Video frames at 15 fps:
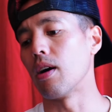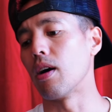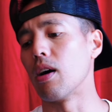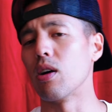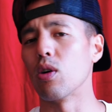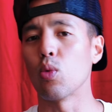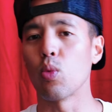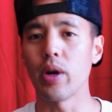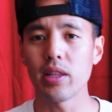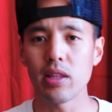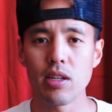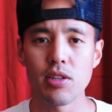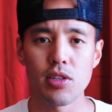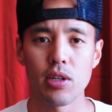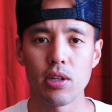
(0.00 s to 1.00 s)
with
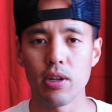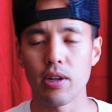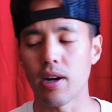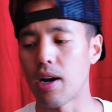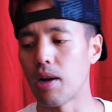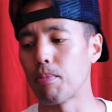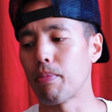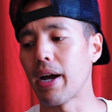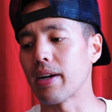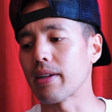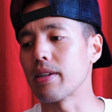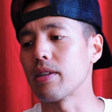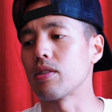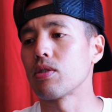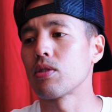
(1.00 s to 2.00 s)
the silicone
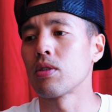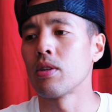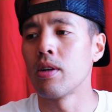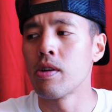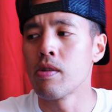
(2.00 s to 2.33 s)
packets,